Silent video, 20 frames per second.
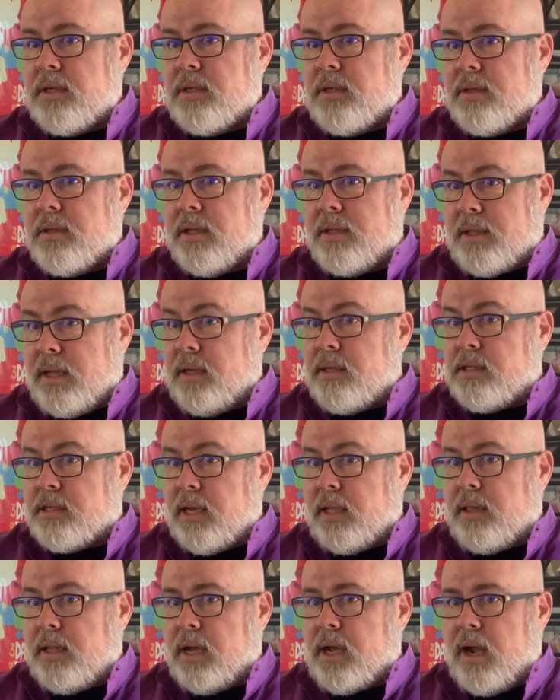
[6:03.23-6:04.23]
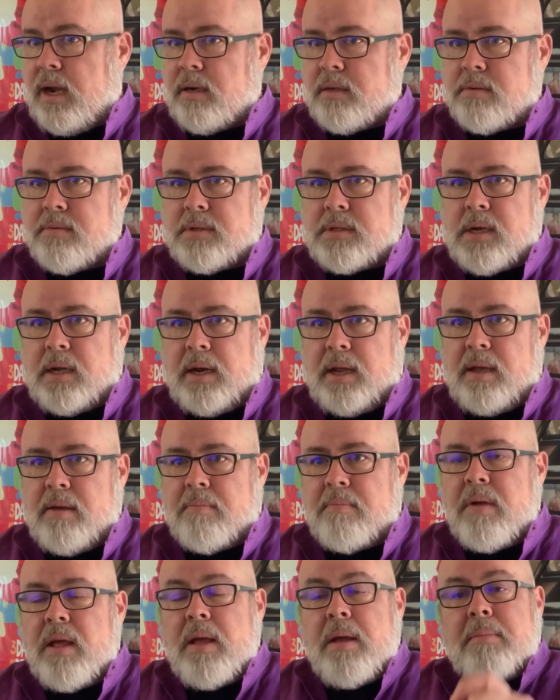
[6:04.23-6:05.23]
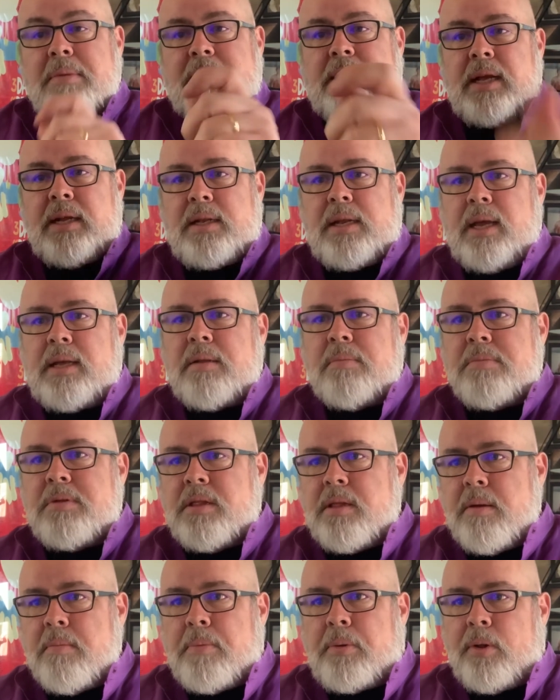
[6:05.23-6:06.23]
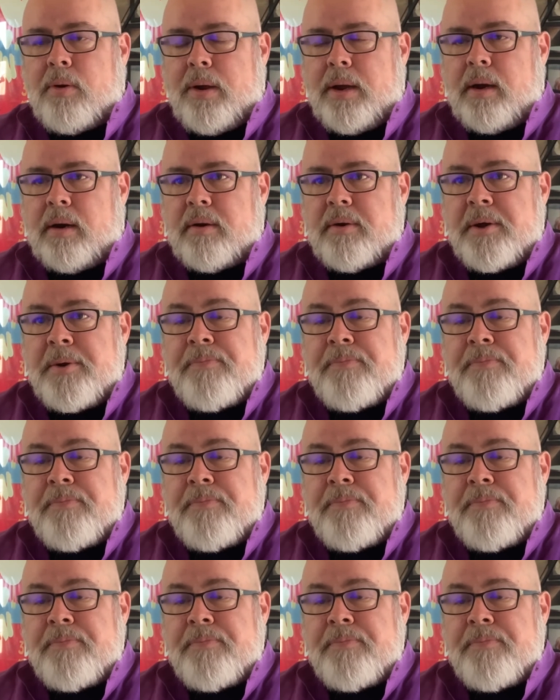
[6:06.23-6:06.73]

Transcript: that they said the cards was going to give them. But they take them to the employer.